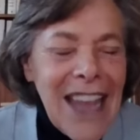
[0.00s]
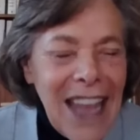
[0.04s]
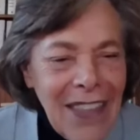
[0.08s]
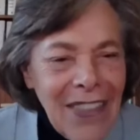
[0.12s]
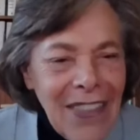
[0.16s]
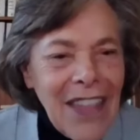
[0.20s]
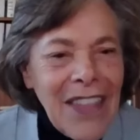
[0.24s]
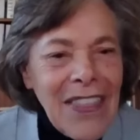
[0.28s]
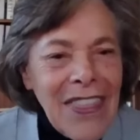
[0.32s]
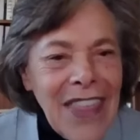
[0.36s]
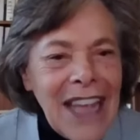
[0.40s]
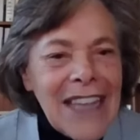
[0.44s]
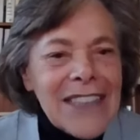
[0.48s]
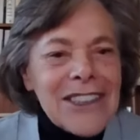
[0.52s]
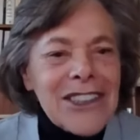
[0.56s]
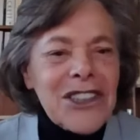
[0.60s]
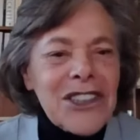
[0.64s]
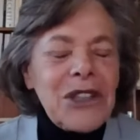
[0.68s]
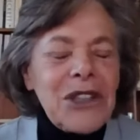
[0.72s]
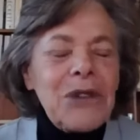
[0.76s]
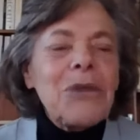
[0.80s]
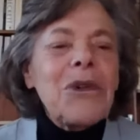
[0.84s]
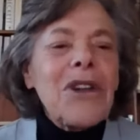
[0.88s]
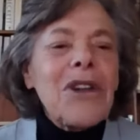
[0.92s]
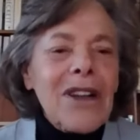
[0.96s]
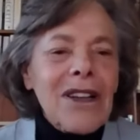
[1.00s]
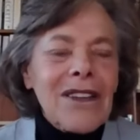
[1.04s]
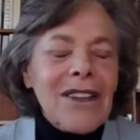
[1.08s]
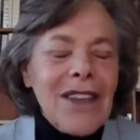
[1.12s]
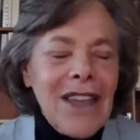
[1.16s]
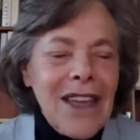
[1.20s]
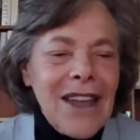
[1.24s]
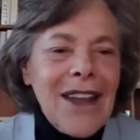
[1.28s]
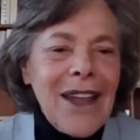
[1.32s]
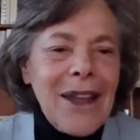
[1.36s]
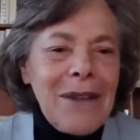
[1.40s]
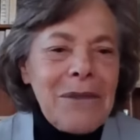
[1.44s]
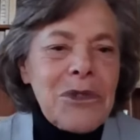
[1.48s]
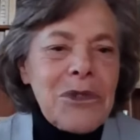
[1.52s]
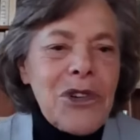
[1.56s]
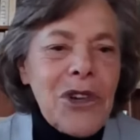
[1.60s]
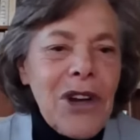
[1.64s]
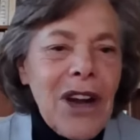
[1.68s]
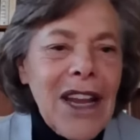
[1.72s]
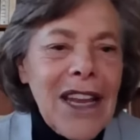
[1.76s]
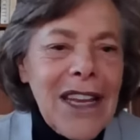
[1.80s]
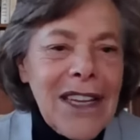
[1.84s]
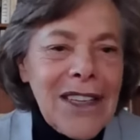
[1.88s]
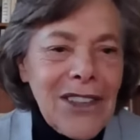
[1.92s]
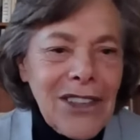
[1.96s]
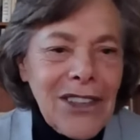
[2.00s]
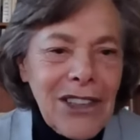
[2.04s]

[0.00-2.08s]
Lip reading: And that's the world that I'm trying